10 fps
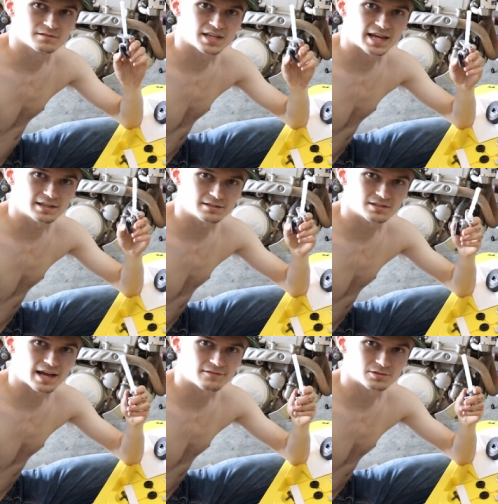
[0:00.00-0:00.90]
tank
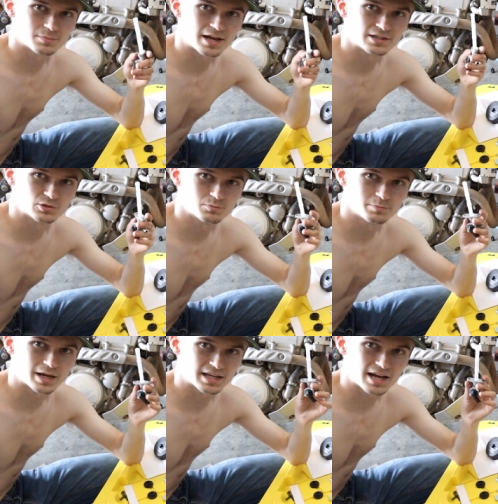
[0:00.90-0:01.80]
to have to buy a new
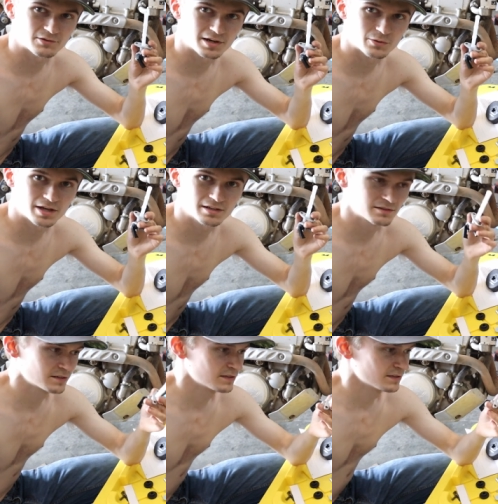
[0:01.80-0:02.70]
petcock right away,
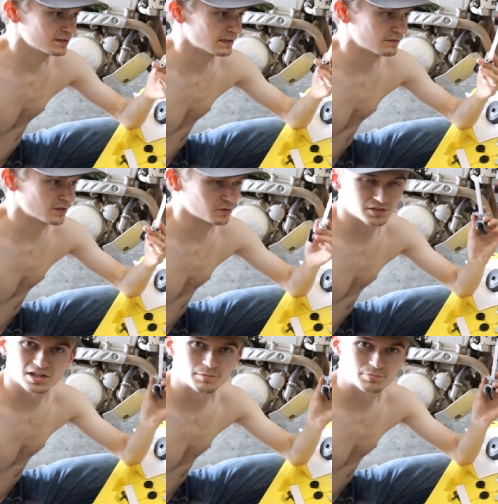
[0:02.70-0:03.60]
even though
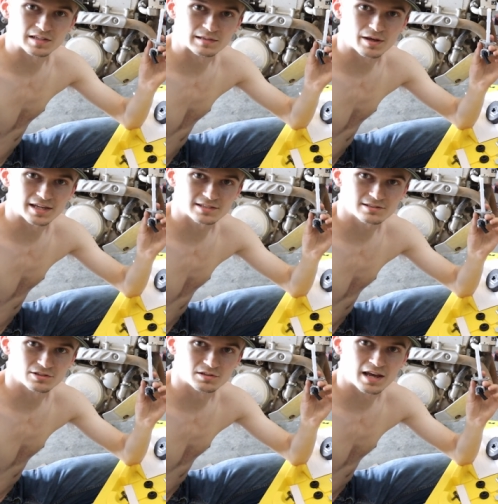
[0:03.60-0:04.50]
this company
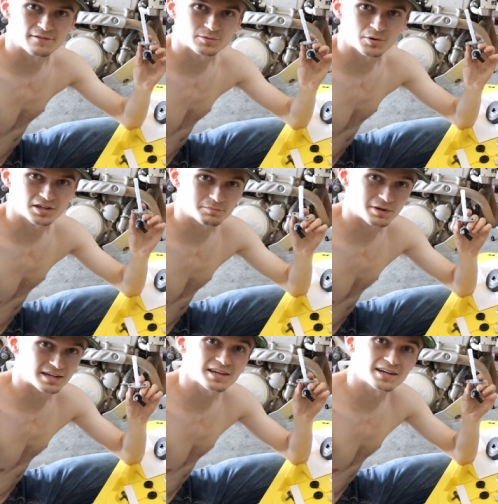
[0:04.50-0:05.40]
makes good aftermarket
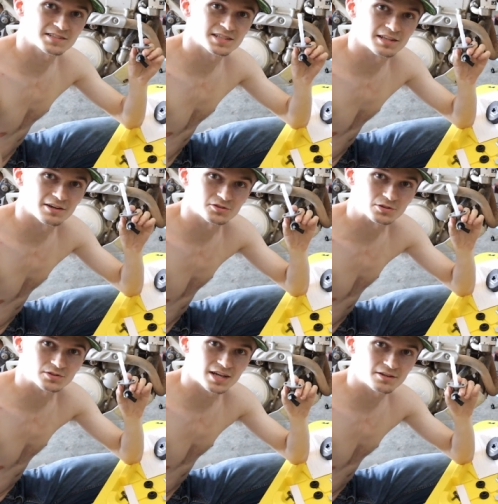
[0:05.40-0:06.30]
petcocks that they
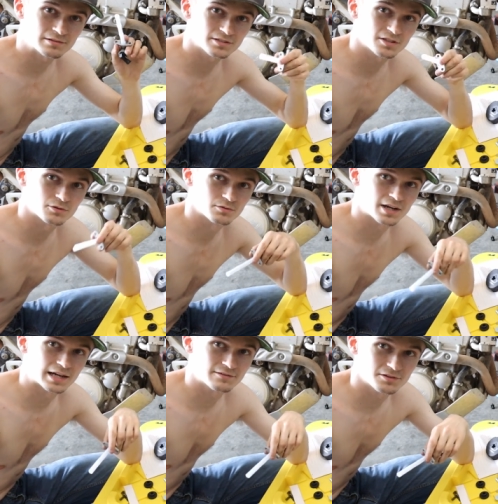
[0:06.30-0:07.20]
also sell, so
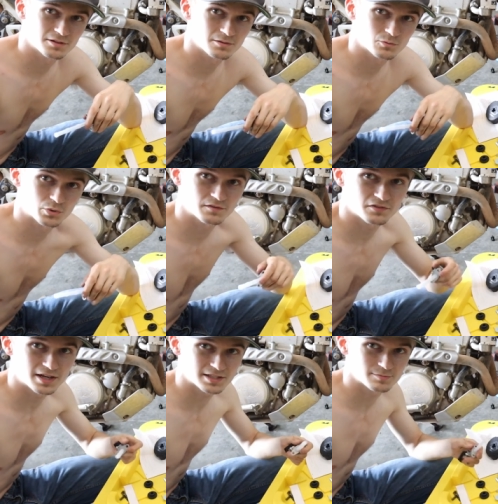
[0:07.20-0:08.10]
kind of a weird
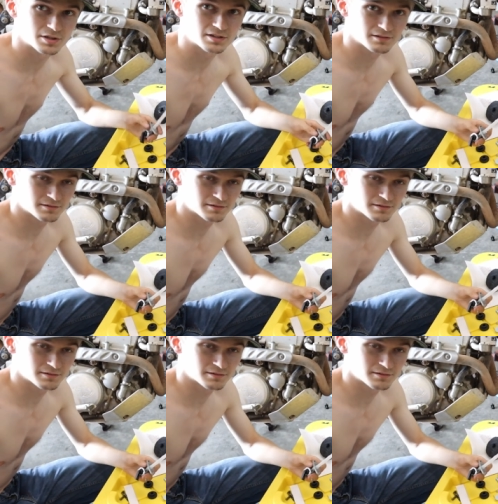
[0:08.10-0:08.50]
flex, but